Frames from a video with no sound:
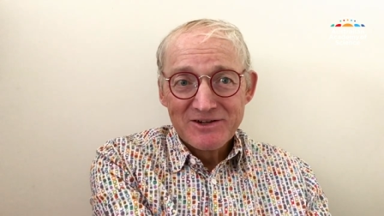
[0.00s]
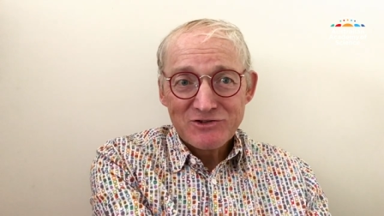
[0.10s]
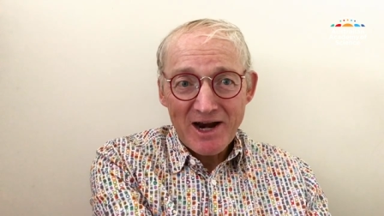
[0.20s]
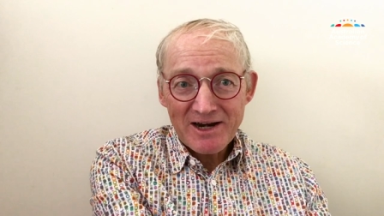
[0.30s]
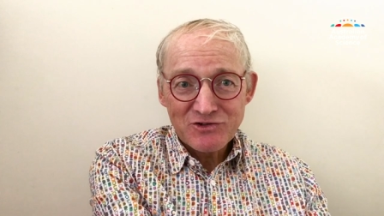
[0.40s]

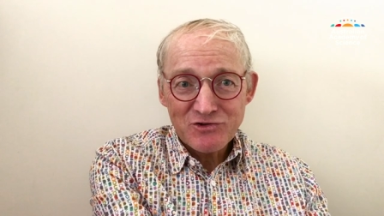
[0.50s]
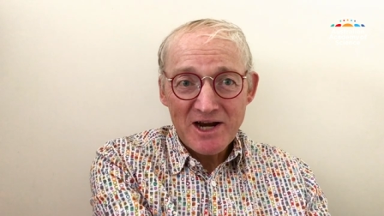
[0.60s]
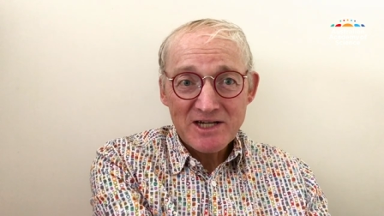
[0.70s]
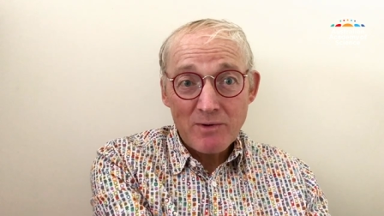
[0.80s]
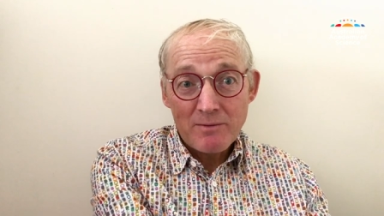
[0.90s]
track and
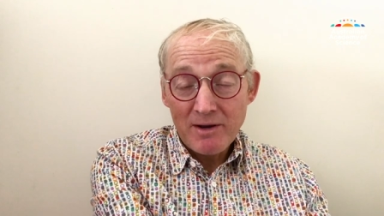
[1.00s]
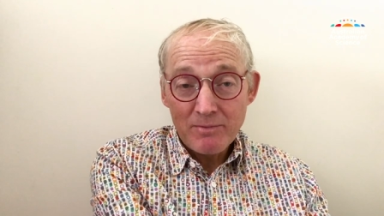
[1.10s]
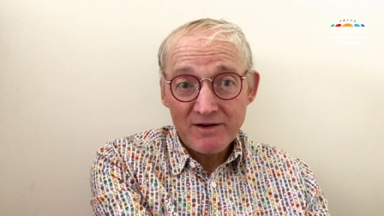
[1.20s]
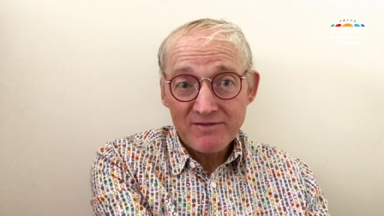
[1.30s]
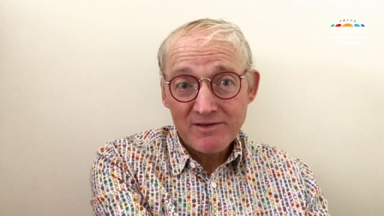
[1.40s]
trace when
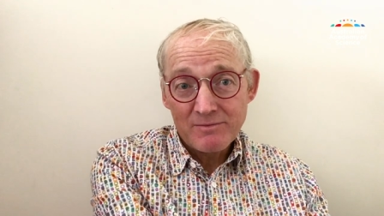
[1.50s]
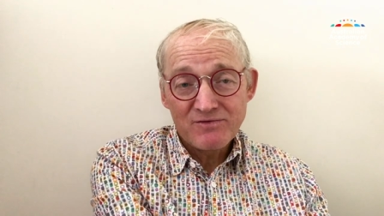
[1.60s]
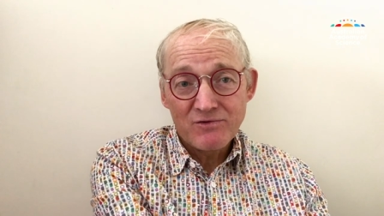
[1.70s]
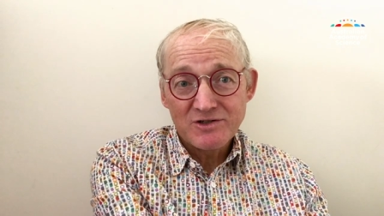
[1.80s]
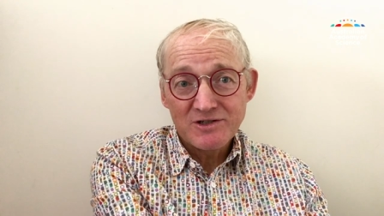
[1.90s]
people have had the
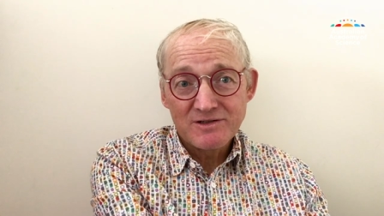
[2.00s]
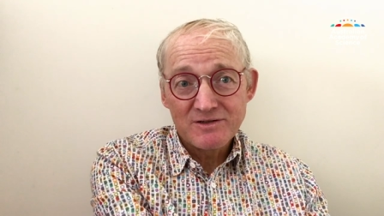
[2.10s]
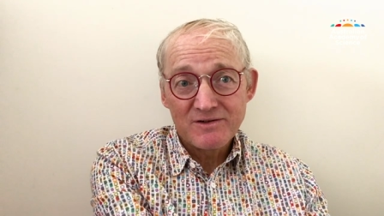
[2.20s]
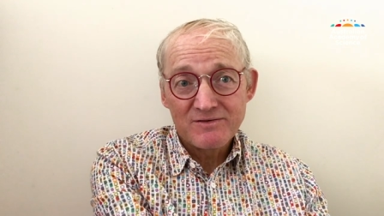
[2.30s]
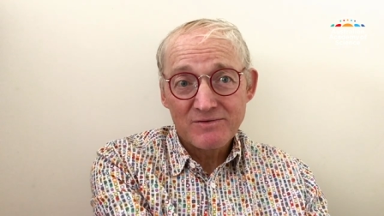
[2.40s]
misfortune
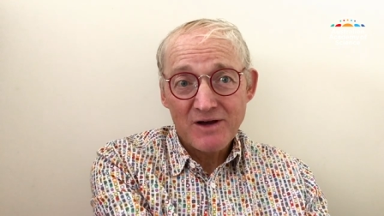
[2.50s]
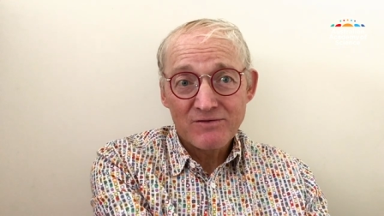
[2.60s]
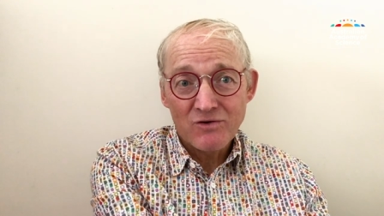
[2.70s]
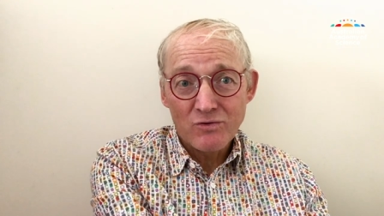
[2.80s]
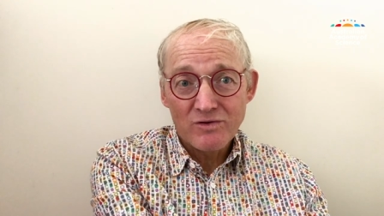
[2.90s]
to have,
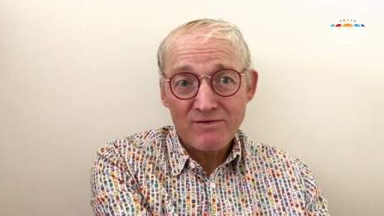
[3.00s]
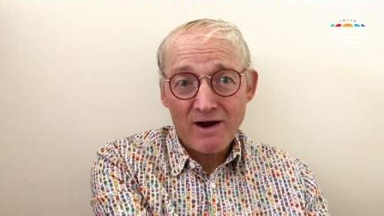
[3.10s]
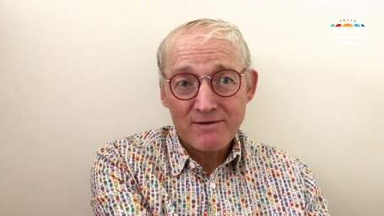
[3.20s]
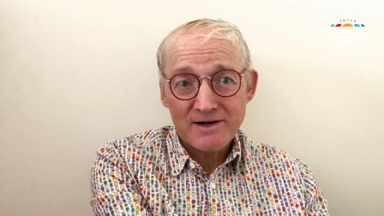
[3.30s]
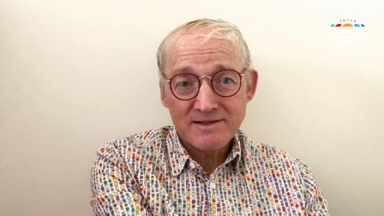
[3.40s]
have caught the
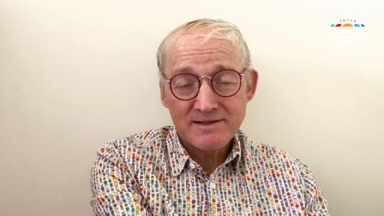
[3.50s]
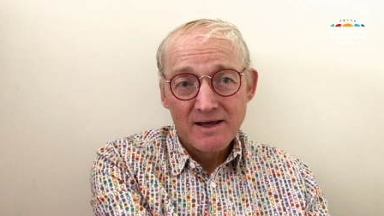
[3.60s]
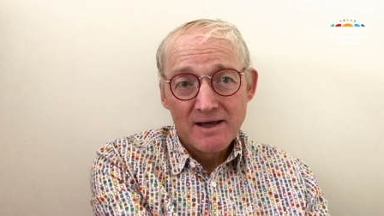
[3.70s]
virus.